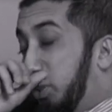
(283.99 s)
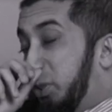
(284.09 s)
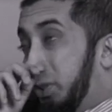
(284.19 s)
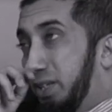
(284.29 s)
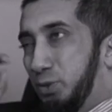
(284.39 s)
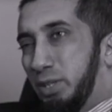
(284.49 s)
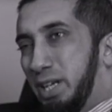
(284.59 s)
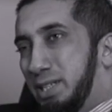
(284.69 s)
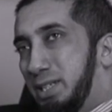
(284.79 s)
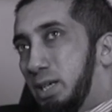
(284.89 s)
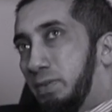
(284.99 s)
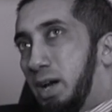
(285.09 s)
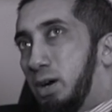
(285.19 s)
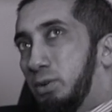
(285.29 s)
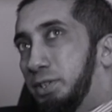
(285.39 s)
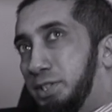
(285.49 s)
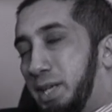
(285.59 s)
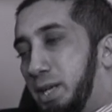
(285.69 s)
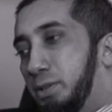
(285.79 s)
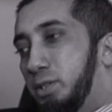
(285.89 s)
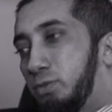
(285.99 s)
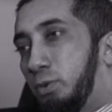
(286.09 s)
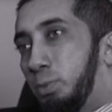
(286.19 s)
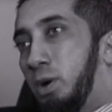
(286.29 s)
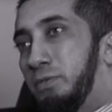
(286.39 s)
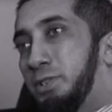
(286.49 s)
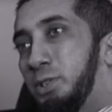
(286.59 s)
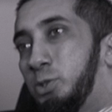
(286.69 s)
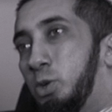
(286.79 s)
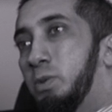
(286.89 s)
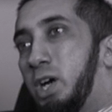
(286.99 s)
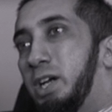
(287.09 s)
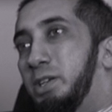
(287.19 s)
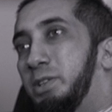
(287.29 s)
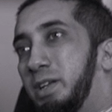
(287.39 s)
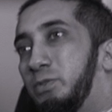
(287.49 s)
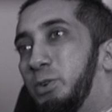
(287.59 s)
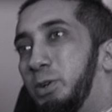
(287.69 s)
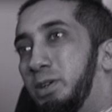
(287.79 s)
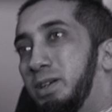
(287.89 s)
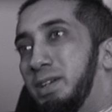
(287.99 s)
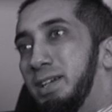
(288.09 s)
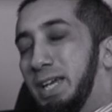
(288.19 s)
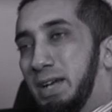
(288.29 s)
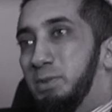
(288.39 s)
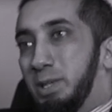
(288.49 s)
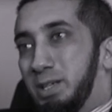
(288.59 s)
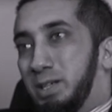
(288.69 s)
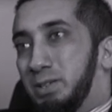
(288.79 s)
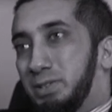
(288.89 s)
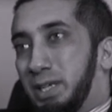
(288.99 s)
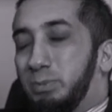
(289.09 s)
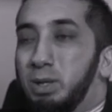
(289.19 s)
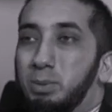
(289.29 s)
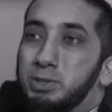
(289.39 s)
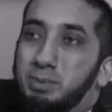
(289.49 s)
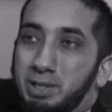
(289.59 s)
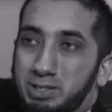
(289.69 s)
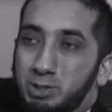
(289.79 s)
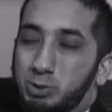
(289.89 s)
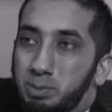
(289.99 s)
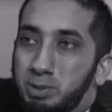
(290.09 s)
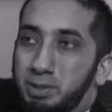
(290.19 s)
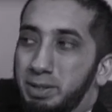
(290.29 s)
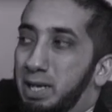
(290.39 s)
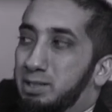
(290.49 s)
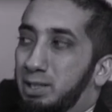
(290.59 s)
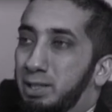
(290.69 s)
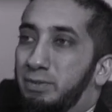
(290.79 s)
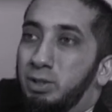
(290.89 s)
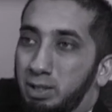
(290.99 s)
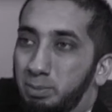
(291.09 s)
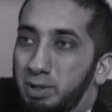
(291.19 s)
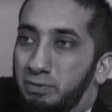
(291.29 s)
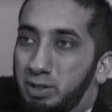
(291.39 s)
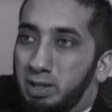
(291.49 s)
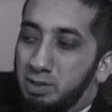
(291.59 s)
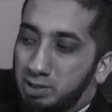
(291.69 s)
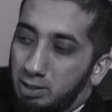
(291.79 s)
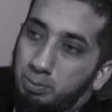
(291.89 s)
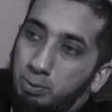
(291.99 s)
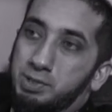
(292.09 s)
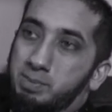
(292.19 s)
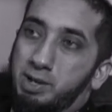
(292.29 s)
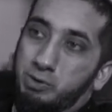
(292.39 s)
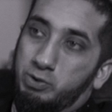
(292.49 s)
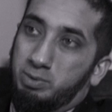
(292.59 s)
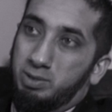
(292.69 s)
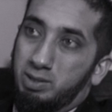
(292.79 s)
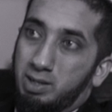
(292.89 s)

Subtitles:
also gives you an idea of how the standards for prophets are so much higher than for everybody else. Like when a Muslim gets in trouble, they ask Allah for a little bit of forgiveness, Allah pulls them out of trouble.